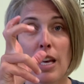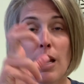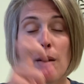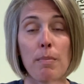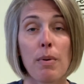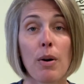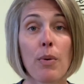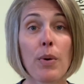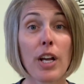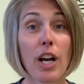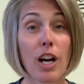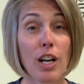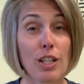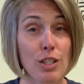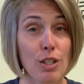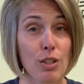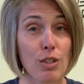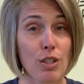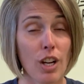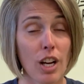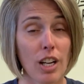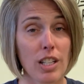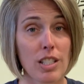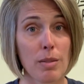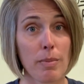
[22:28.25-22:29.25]
But we also
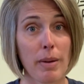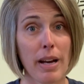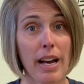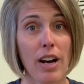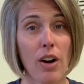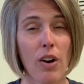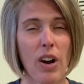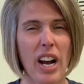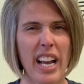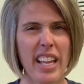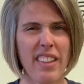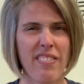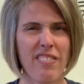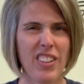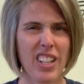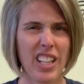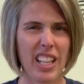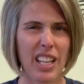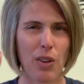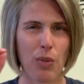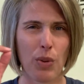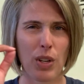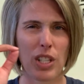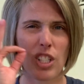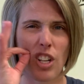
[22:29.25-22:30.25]
talked about, I feel
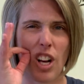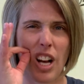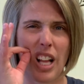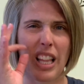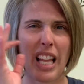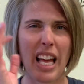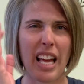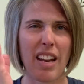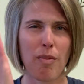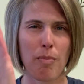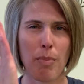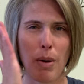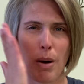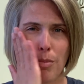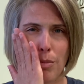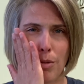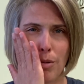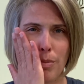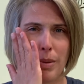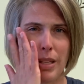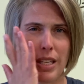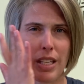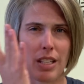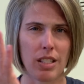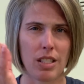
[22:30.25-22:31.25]
like we saw a lot of
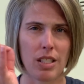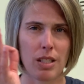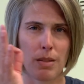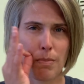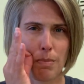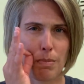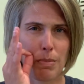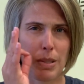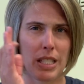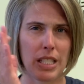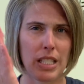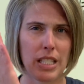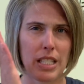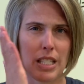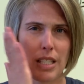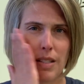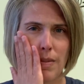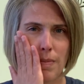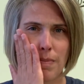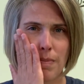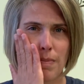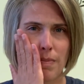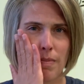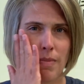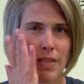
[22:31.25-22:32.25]
bumblebees. Bzz,
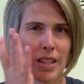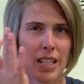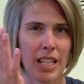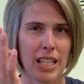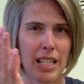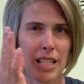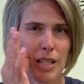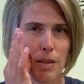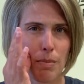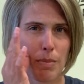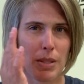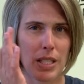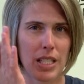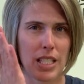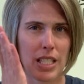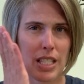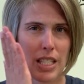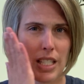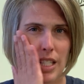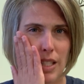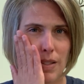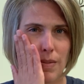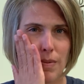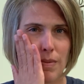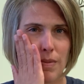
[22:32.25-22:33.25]

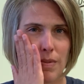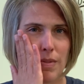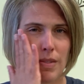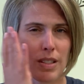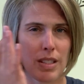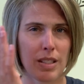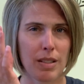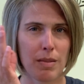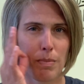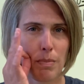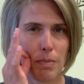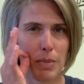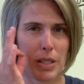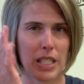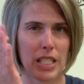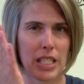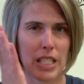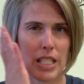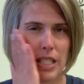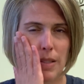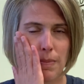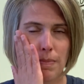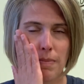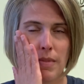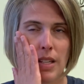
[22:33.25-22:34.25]
bzz,
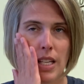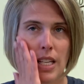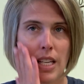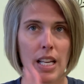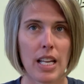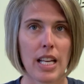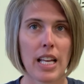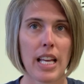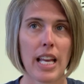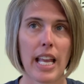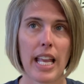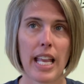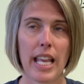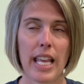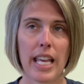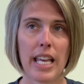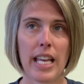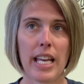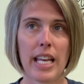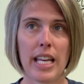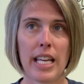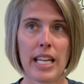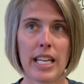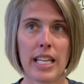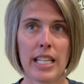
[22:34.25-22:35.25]
bzz.
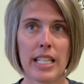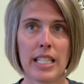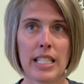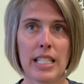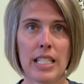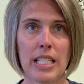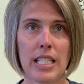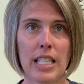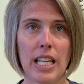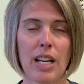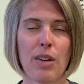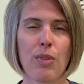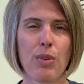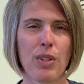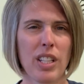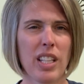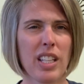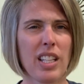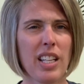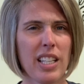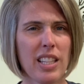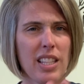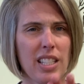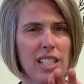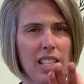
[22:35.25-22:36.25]
And I really
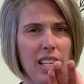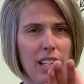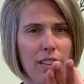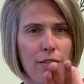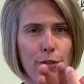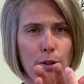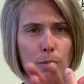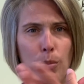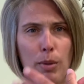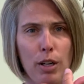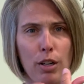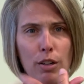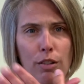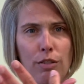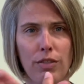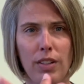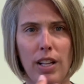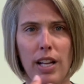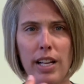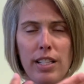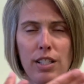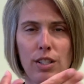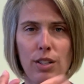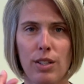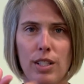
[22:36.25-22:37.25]
like the sign for
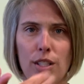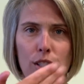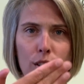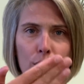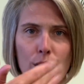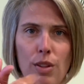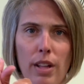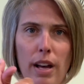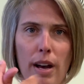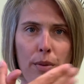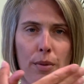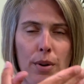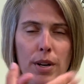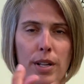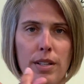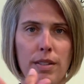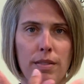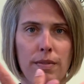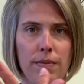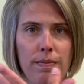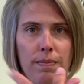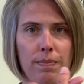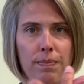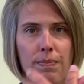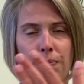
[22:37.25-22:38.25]
butterfly, so let's do that
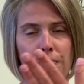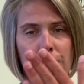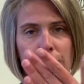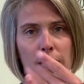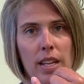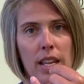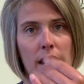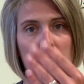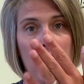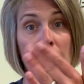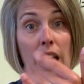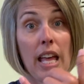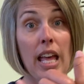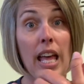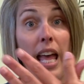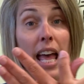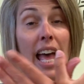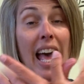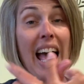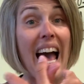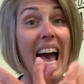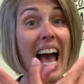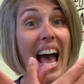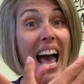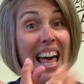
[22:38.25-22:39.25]
one.
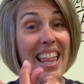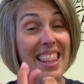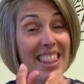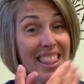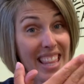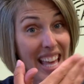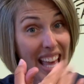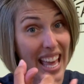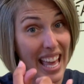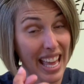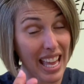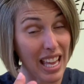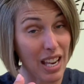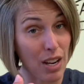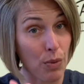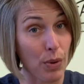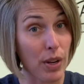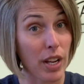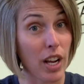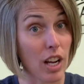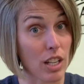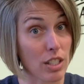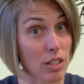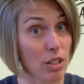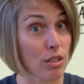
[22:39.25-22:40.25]
And then
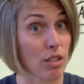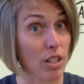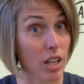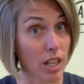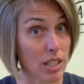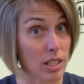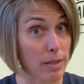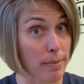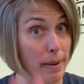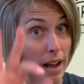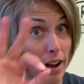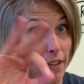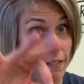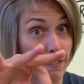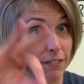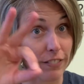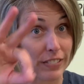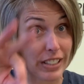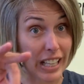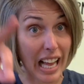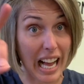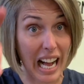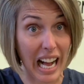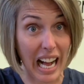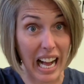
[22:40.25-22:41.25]
we also talked about
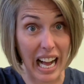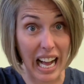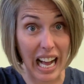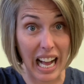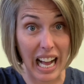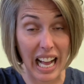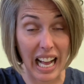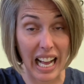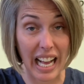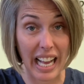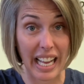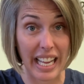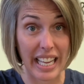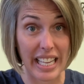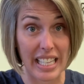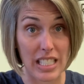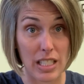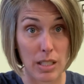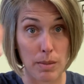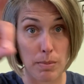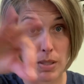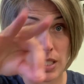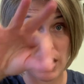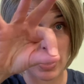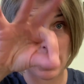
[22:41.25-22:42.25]

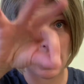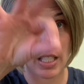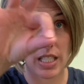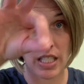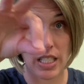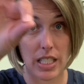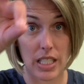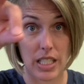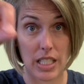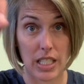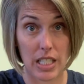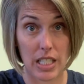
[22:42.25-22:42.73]
flies. Bzz.